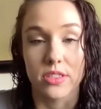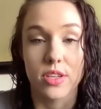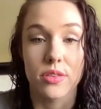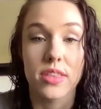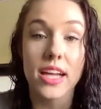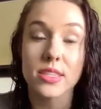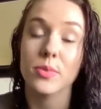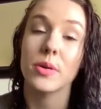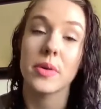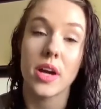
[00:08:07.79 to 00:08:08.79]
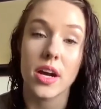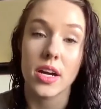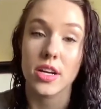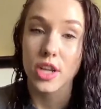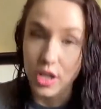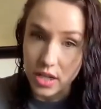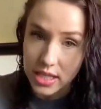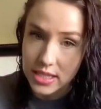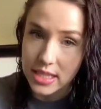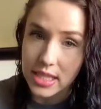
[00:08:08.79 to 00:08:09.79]
So that's where we are
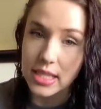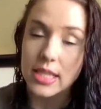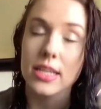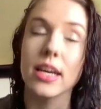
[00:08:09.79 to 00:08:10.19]
currently.